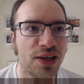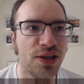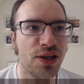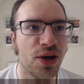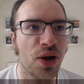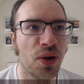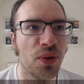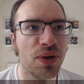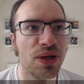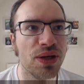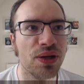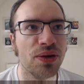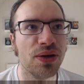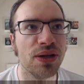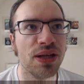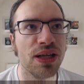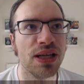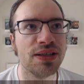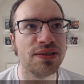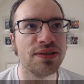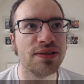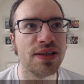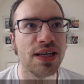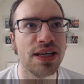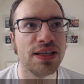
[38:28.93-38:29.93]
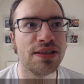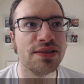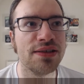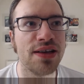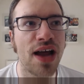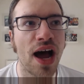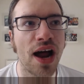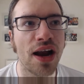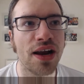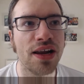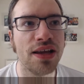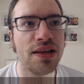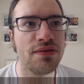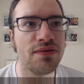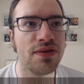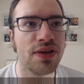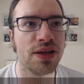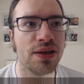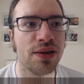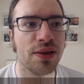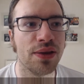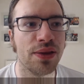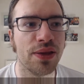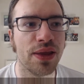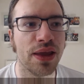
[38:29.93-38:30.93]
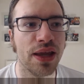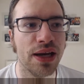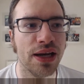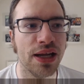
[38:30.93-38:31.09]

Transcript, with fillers: you know it's it's not even